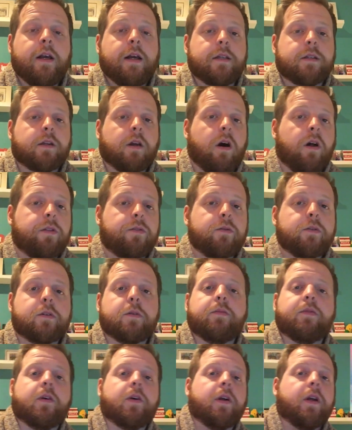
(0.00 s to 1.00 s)
has gone through
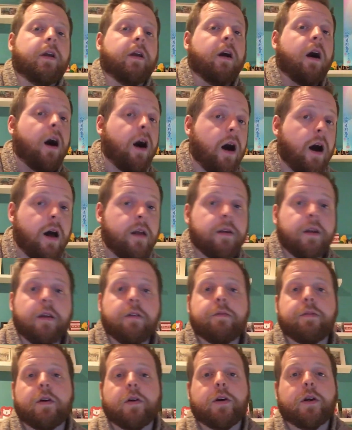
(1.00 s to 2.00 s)
some very hot and
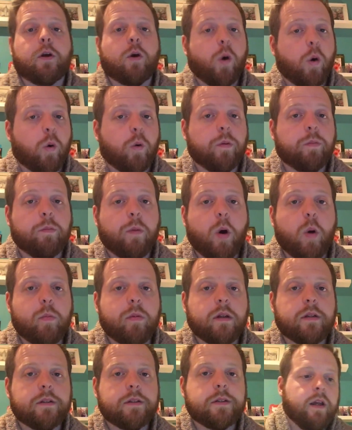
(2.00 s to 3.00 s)
very cold
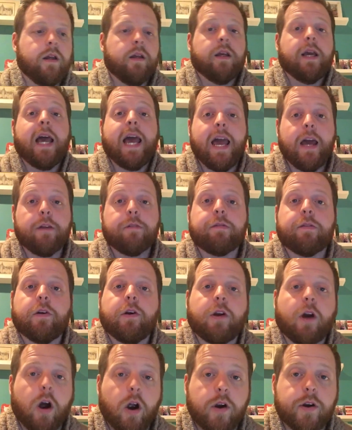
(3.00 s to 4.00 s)
moments. And for an
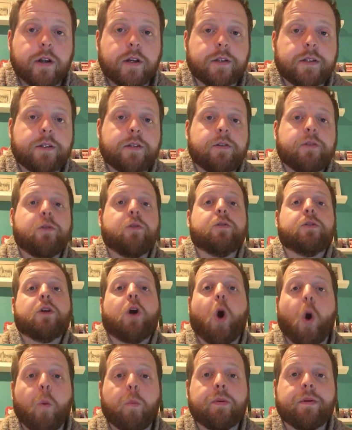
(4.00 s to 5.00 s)
artist who's
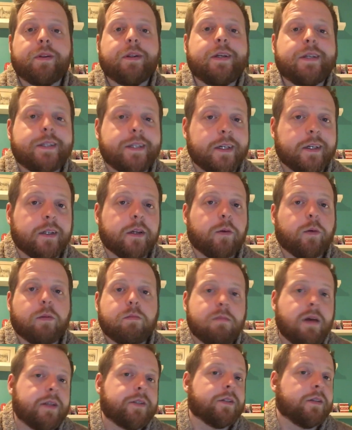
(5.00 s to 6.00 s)
openly dealing with
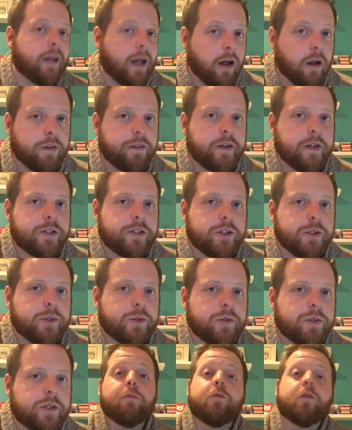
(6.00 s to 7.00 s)
mental health
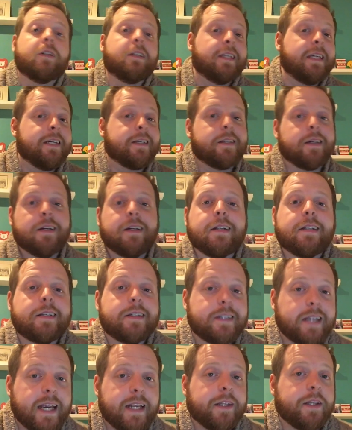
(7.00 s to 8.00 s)
issues, release an
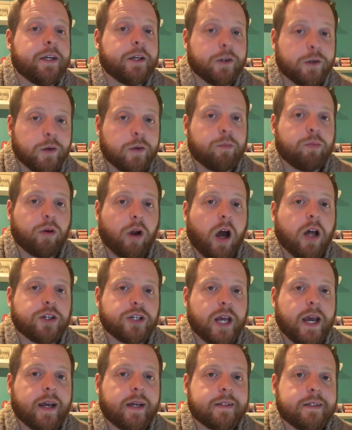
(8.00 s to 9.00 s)
insanely good
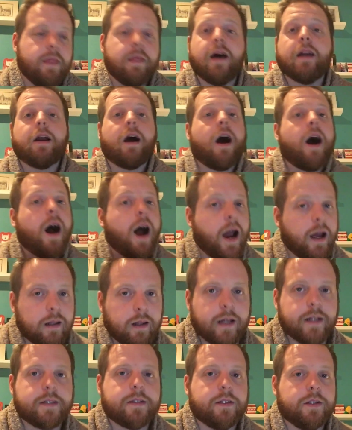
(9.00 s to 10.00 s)
project that
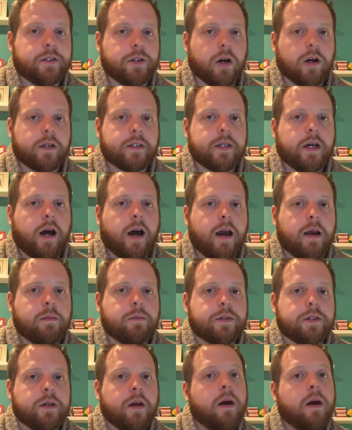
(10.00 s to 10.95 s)
highlights the dark times